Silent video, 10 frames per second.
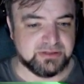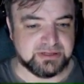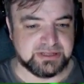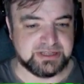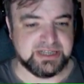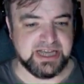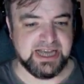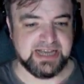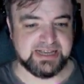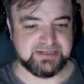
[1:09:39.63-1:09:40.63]

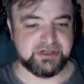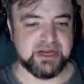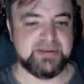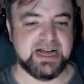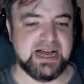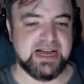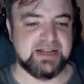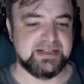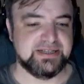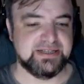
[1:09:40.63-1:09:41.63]
Okay, Jebediah
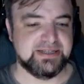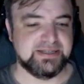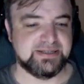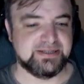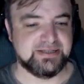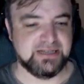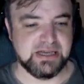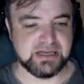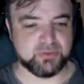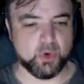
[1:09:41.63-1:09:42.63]

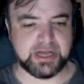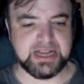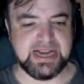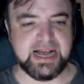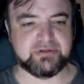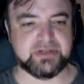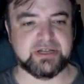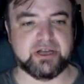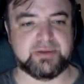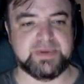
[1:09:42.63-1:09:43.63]
is walking out of the
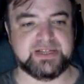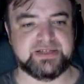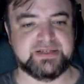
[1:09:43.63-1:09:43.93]
cockpit.